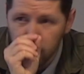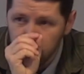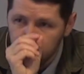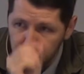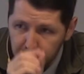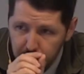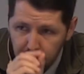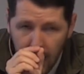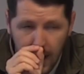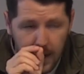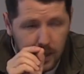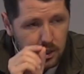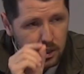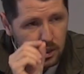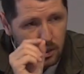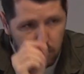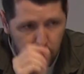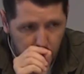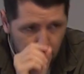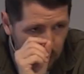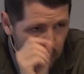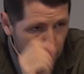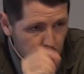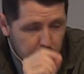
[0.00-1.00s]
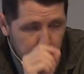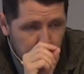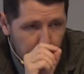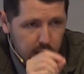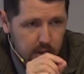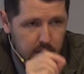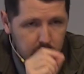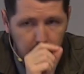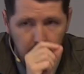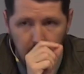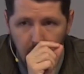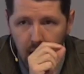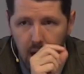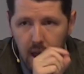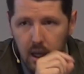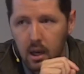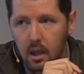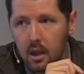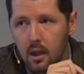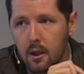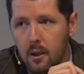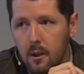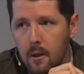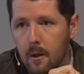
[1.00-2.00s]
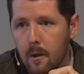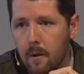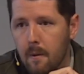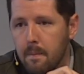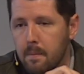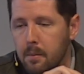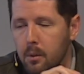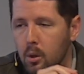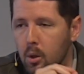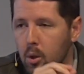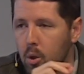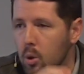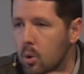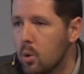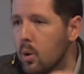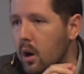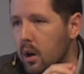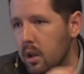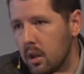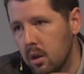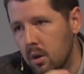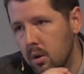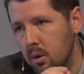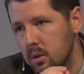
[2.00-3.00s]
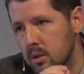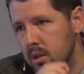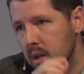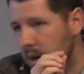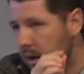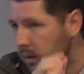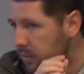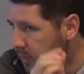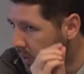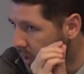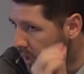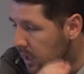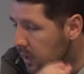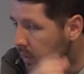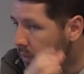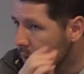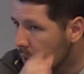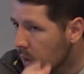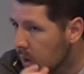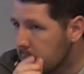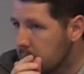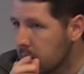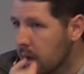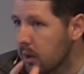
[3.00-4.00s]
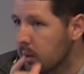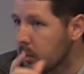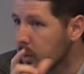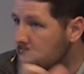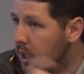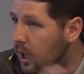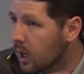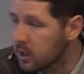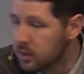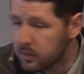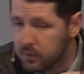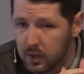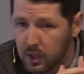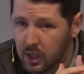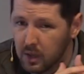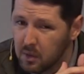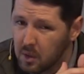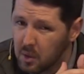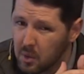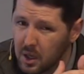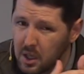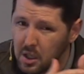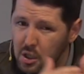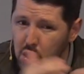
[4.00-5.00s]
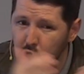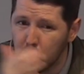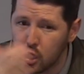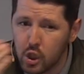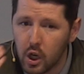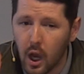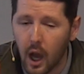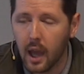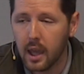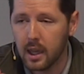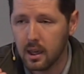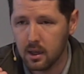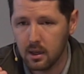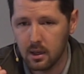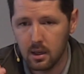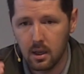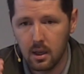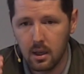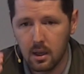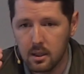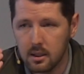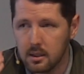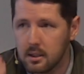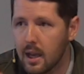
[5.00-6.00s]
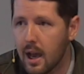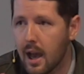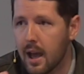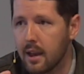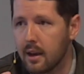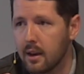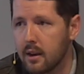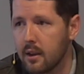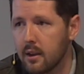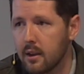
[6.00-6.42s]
fraction of what you've done to God. Who are you to not forgive your brother when God has forgiven you a giant debt?